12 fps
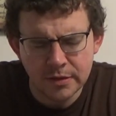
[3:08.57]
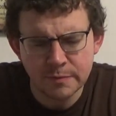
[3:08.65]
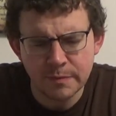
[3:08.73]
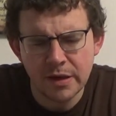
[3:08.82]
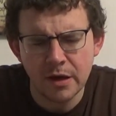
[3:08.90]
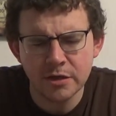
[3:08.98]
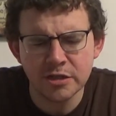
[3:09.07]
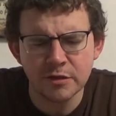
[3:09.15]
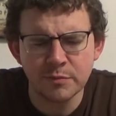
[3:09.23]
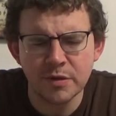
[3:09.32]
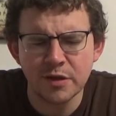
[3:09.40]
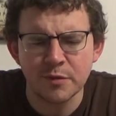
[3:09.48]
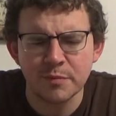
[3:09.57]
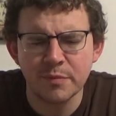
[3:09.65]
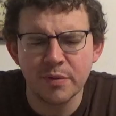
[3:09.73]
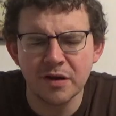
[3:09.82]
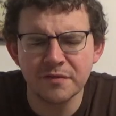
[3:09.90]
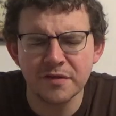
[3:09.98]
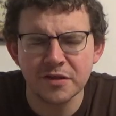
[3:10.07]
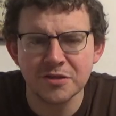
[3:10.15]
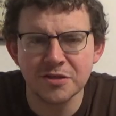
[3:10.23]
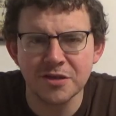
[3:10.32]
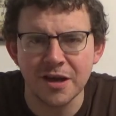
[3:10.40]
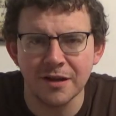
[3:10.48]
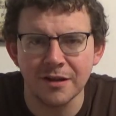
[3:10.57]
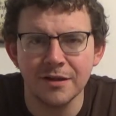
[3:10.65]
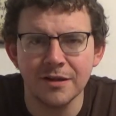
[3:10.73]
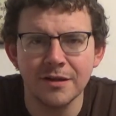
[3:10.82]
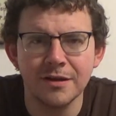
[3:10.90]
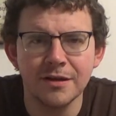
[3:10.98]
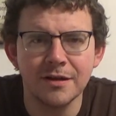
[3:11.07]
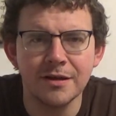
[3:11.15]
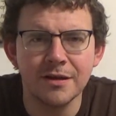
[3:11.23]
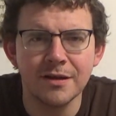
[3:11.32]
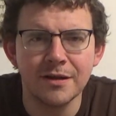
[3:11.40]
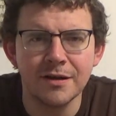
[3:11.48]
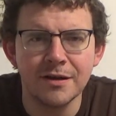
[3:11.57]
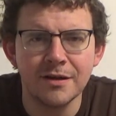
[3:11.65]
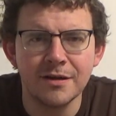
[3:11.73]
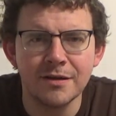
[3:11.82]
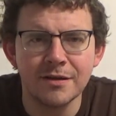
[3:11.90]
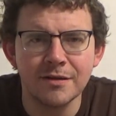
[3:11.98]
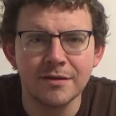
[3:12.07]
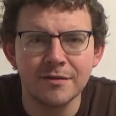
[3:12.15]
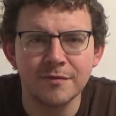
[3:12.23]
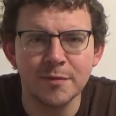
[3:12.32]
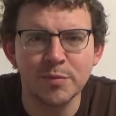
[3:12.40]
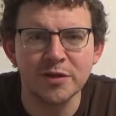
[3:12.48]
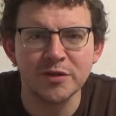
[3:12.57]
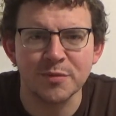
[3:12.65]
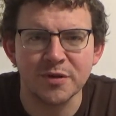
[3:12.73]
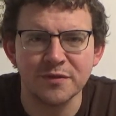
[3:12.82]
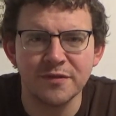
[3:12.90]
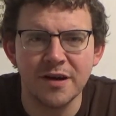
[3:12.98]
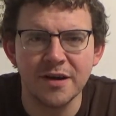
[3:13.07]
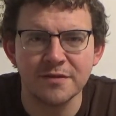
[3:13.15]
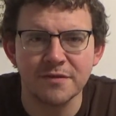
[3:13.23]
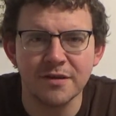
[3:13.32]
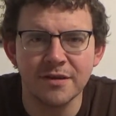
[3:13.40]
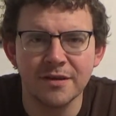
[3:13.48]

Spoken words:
might actually be the perfect shell for Plunderbird 5.